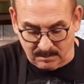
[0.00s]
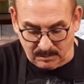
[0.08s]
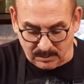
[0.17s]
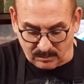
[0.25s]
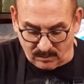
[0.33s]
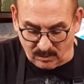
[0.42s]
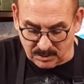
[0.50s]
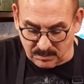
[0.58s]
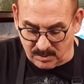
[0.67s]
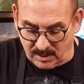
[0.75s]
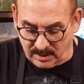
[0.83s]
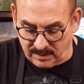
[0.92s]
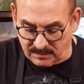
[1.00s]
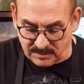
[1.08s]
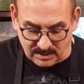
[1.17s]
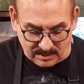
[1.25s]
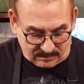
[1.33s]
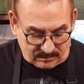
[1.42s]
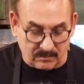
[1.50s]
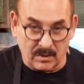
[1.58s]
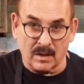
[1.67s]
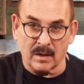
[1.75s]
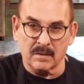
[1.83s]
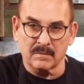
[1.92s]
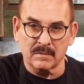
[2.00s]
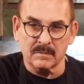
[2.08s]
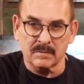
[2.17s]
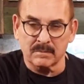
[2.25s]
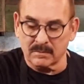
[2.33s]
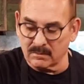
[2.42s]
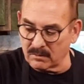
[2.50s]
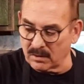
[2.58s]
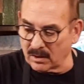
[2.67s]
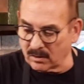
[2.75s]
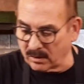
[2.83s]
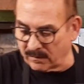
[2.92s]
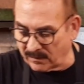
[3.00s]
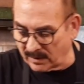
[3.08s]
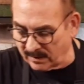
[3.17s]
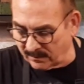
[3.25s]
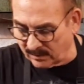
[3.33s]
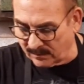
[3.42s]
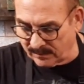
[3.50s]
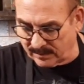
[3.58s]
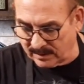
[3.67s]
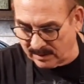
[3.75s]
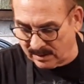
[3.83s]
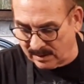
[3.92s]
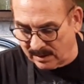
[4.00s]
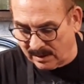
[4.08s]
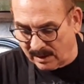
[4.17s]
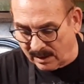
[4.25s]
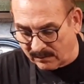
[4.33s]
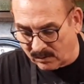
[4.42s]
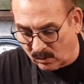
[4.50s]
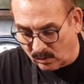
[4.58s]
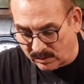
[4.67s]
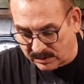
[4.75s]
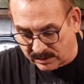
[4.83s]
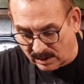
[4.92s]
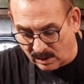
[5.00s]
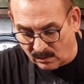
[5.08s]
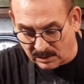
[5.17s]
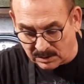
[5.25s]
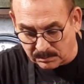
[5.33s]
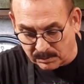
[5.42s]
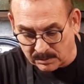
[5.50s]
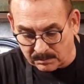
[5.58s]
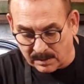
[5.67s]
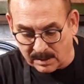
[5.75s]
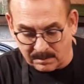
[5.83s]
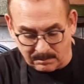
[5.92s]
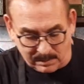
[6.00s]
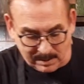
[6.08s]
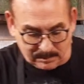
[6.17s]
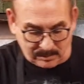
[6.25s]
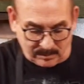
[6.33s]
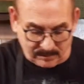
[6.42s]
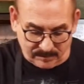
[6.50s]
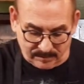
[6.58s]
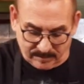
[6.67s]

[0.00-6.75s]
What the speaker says: but the rosemary gives it a really, really good flavor. And of course I always put my pepper.